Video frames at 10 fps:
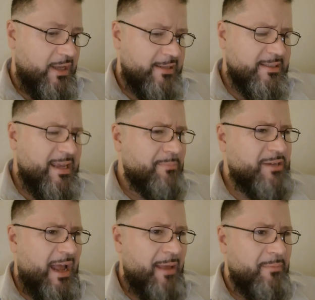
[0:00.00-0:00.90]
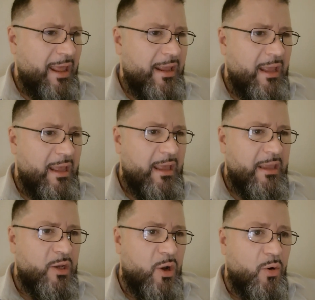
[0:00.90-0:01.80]
At the same time, like,
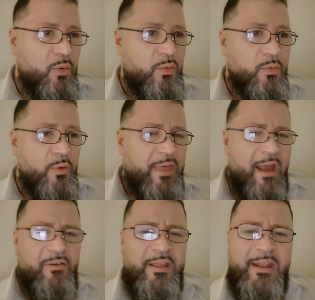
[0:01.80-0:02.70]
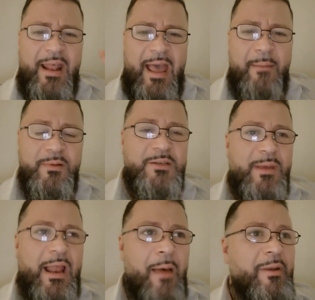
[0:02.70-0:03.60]
you know, with everything that happened to
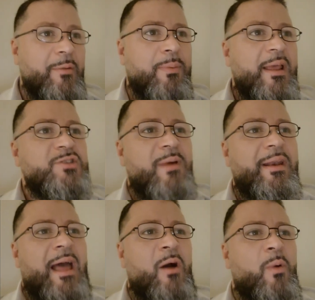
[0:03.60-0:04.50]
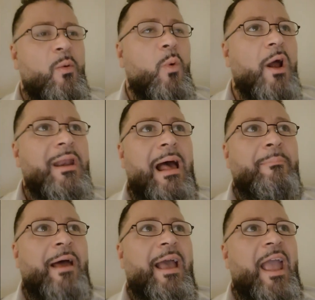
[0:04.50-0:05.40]
me, I'm in a place right now where, one,
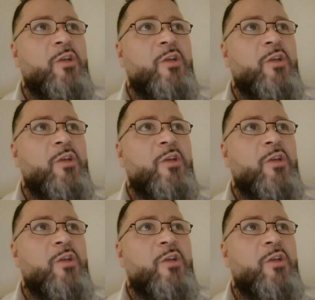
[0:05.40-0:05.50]
I'm not